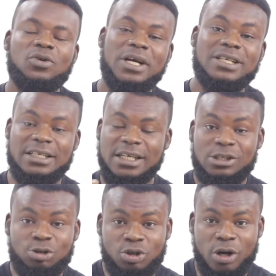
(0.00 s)
Create an
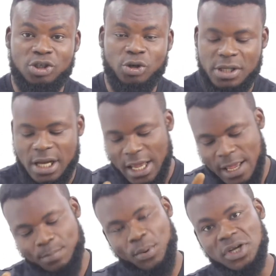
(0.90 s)
introduction,
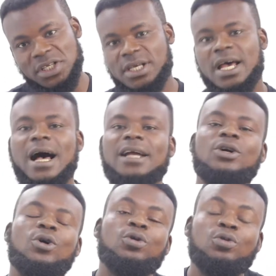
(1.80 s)
a body, and a
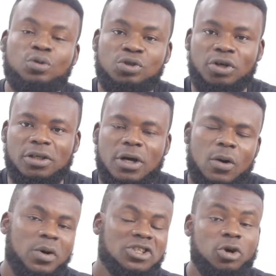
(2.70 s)
conclusion.
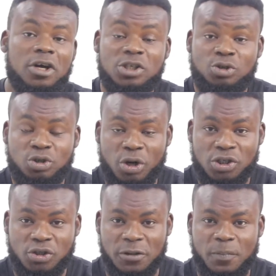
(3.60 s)
What's your
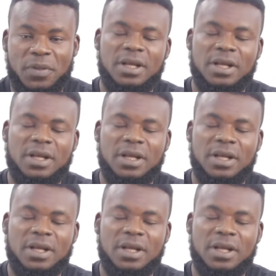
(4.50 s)
introduction?